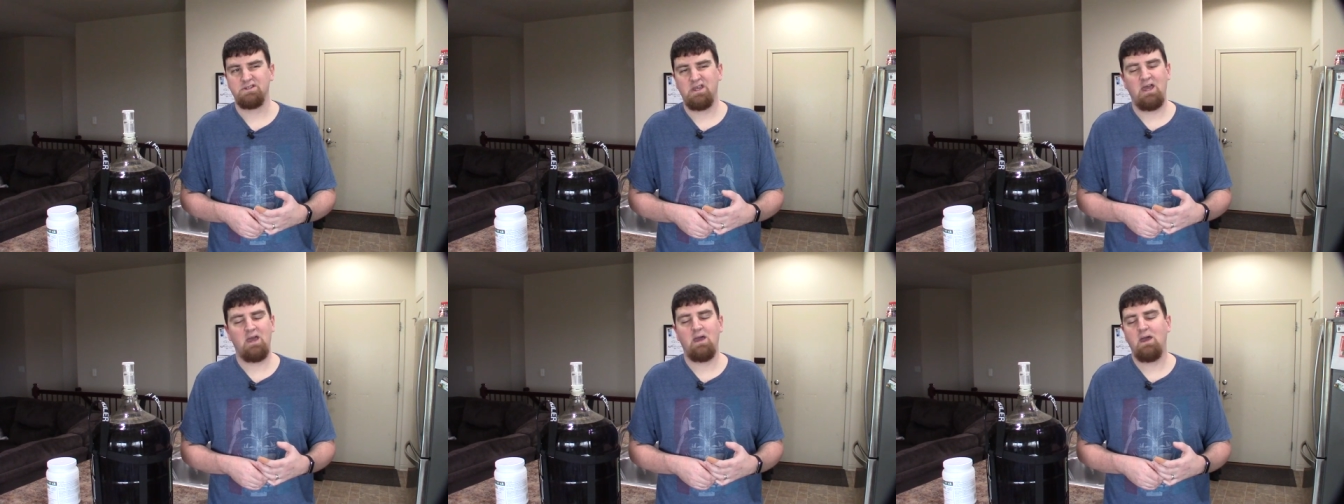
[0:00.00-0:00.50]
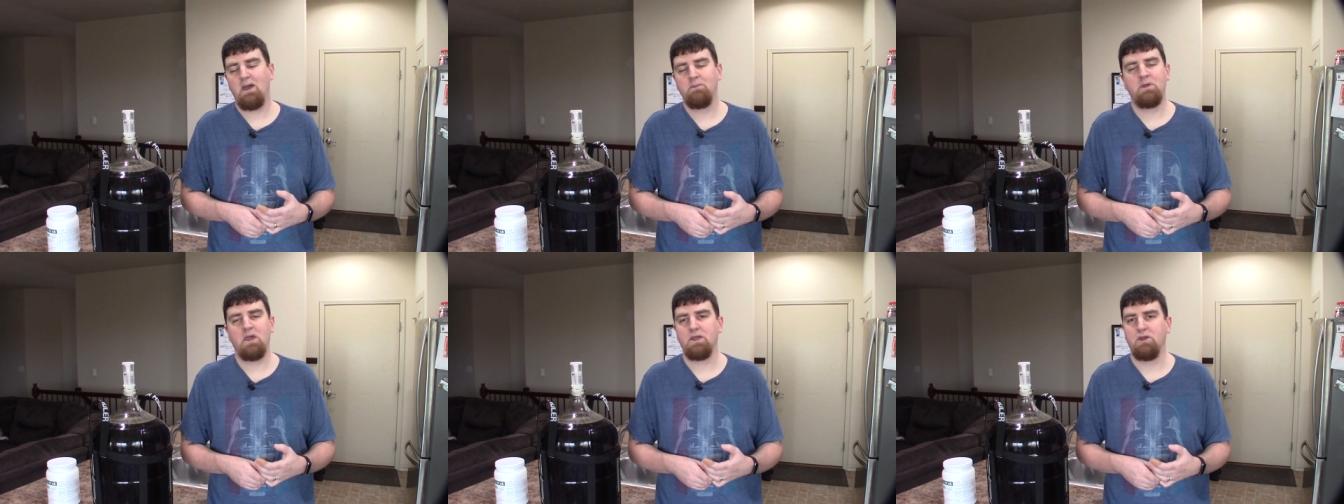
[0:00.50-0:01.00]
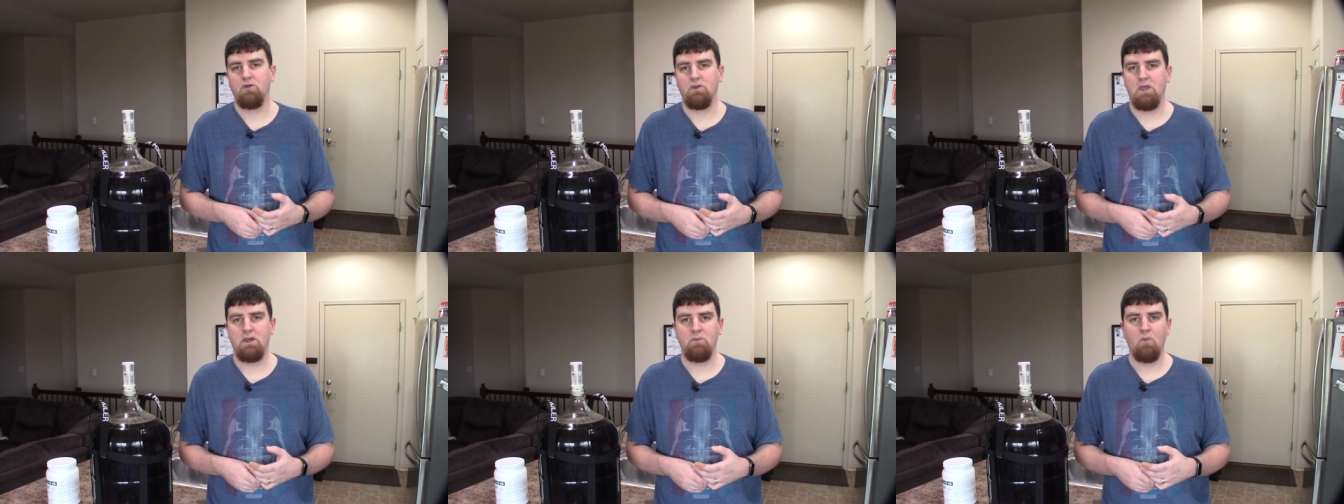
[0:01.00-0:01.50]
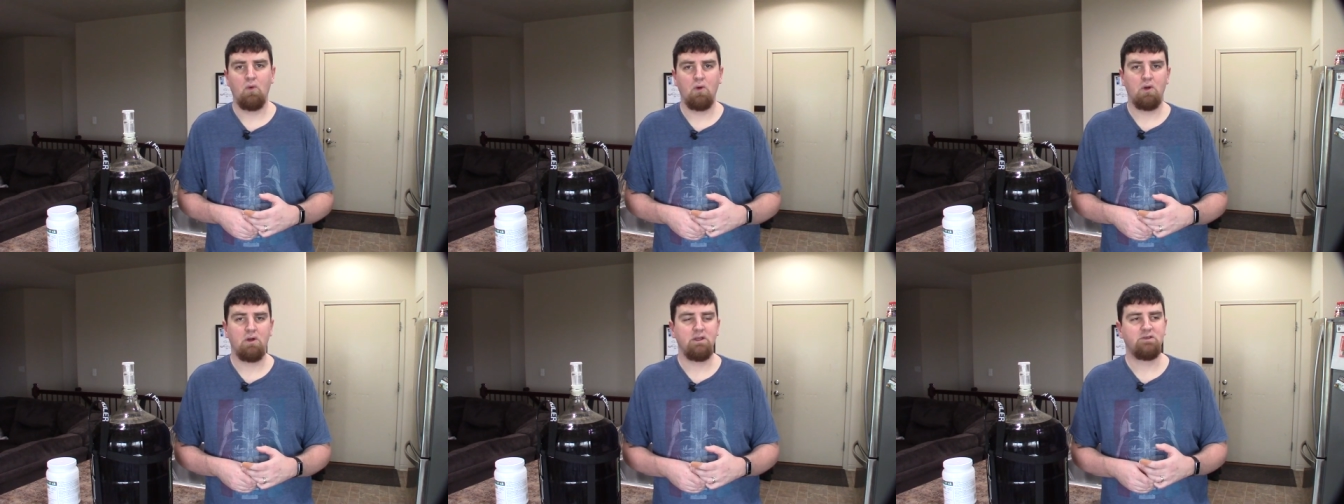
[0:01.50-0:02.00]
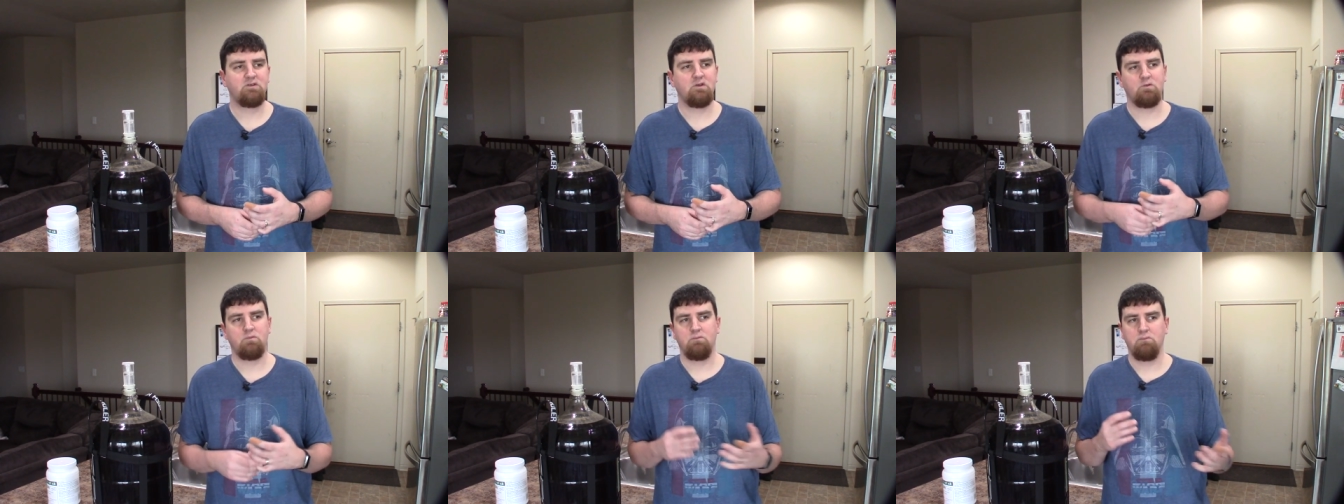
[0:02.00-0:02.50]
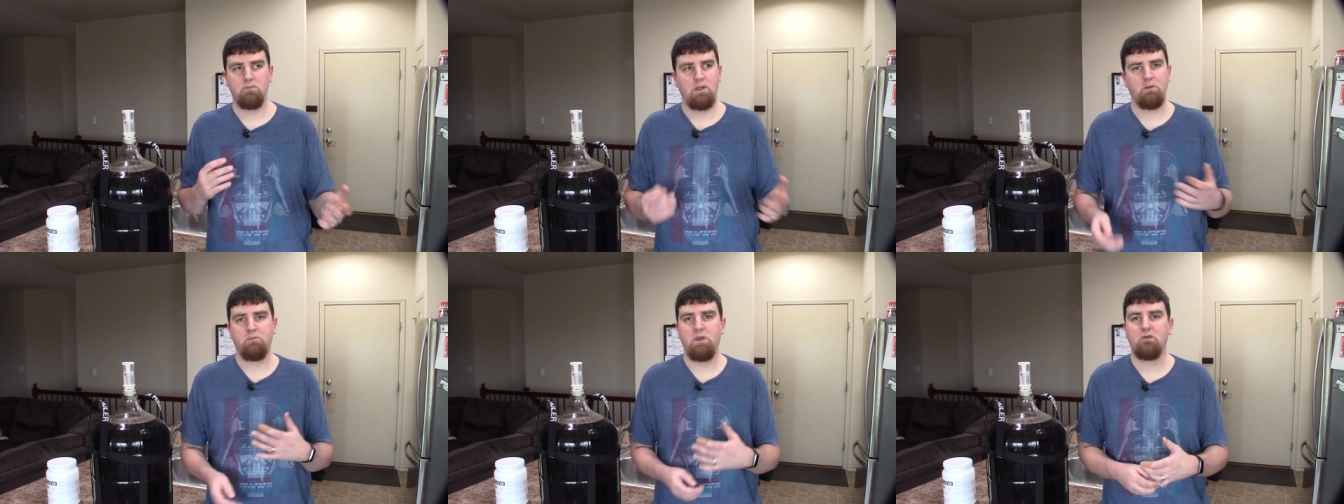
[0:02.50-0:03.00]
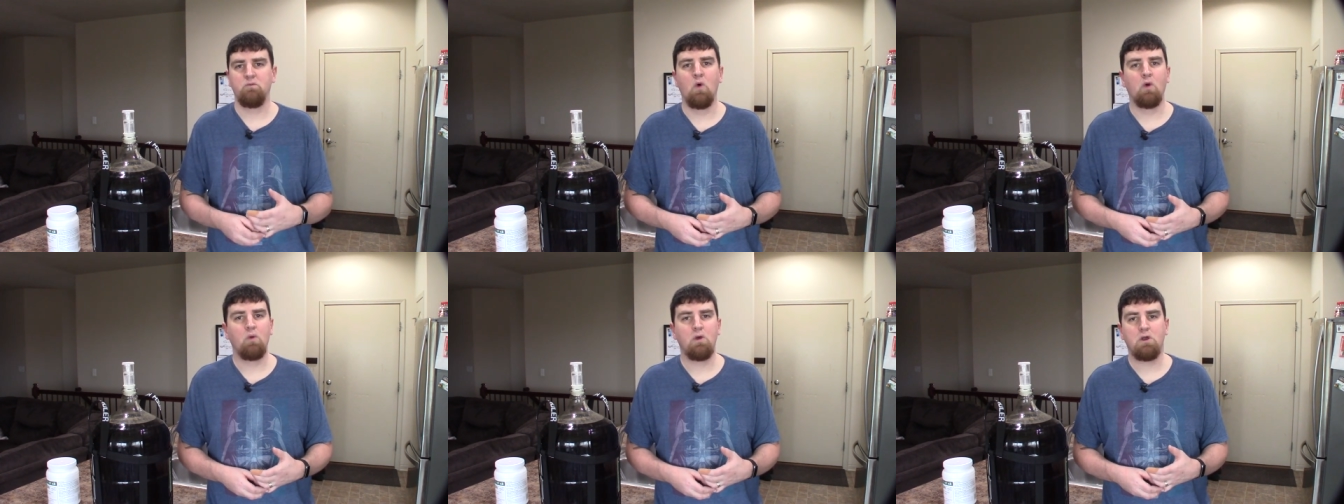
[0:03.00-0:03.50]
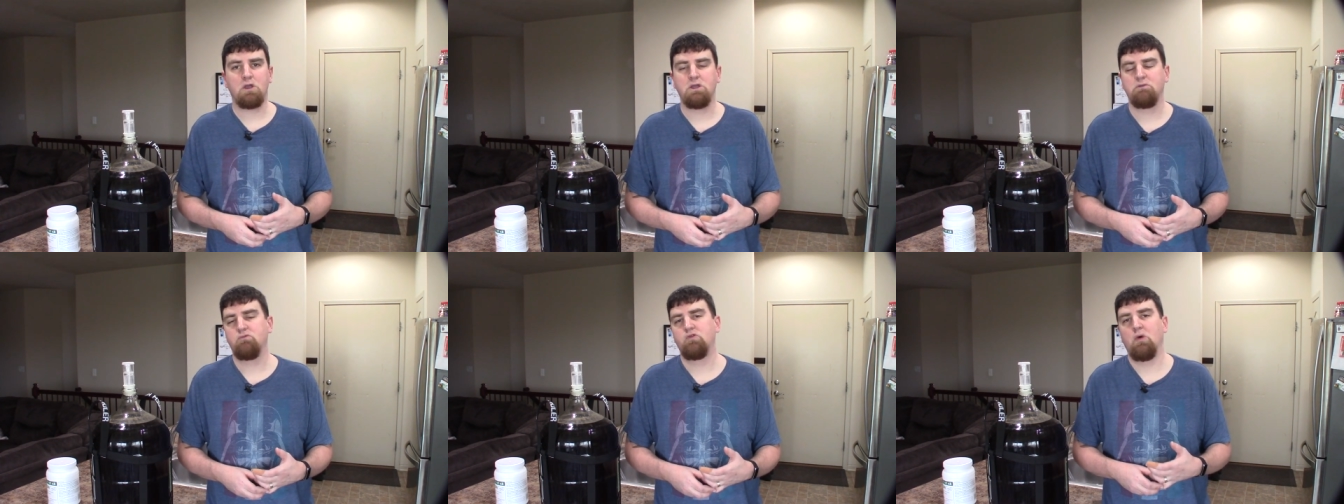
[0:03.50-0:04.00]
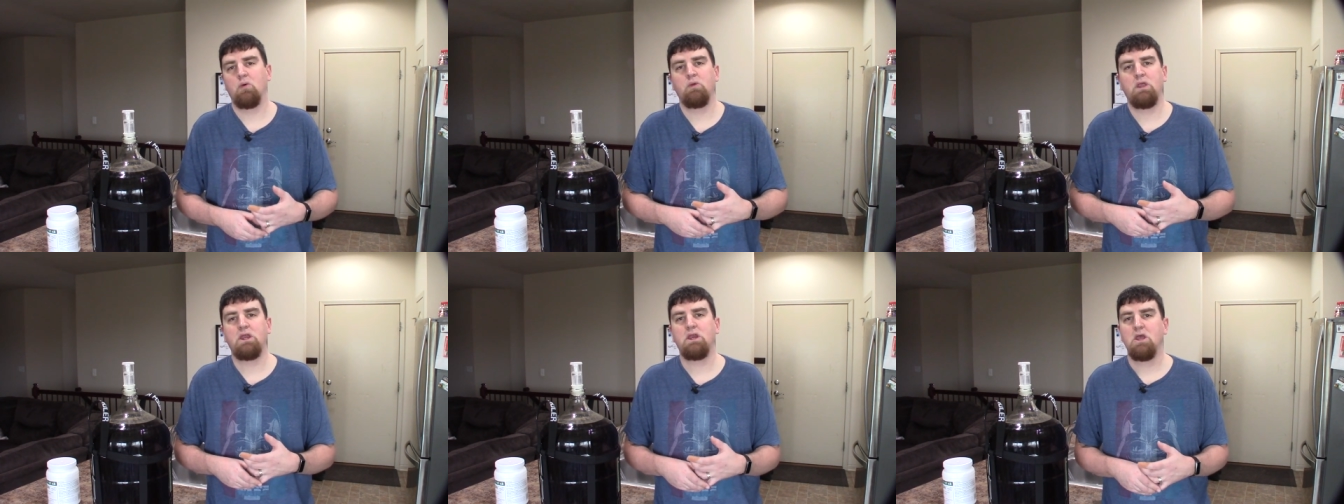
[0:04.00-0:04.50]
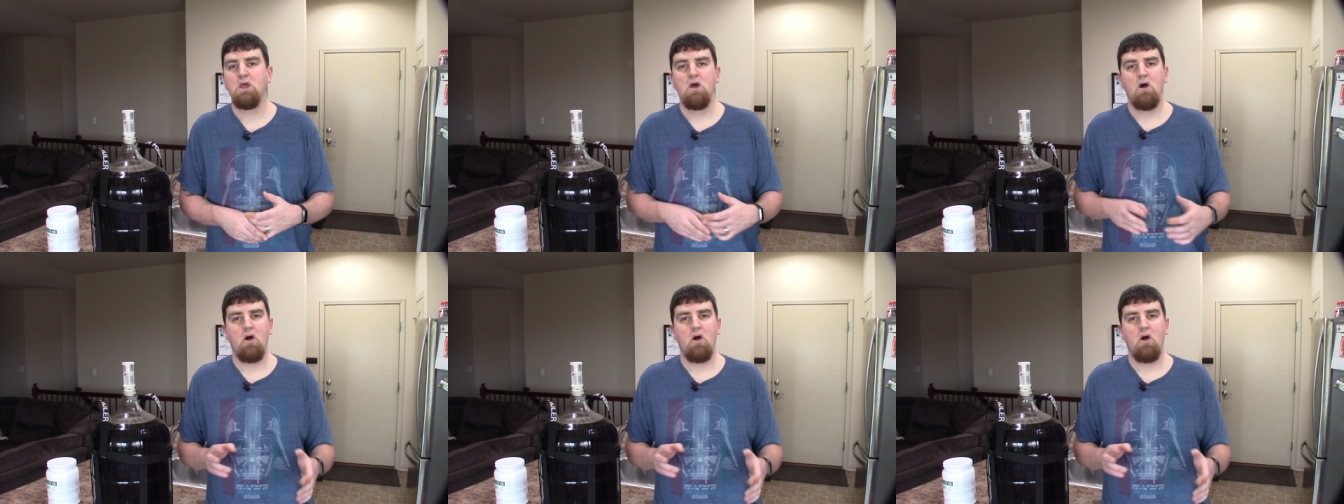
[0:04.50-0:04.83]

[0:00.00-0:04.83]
I, am not going to do that anymore. It's just it makes more work. Don't need it.